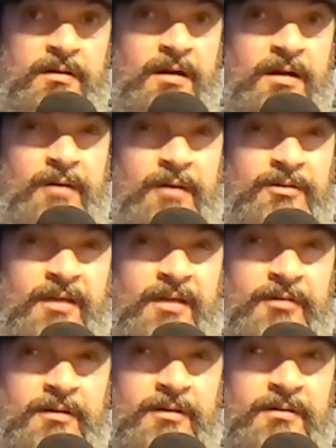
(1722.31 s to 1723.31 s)
I was
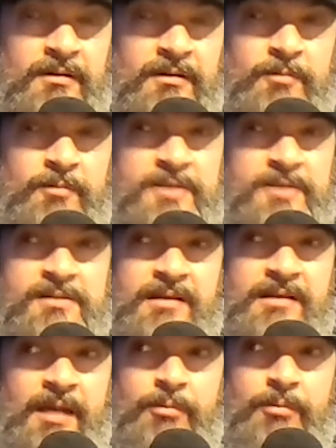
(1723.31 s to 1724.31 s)
never, especially at
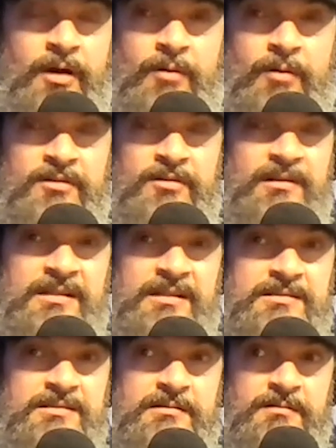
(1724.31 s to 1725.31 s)
that point, I wasn't lazy.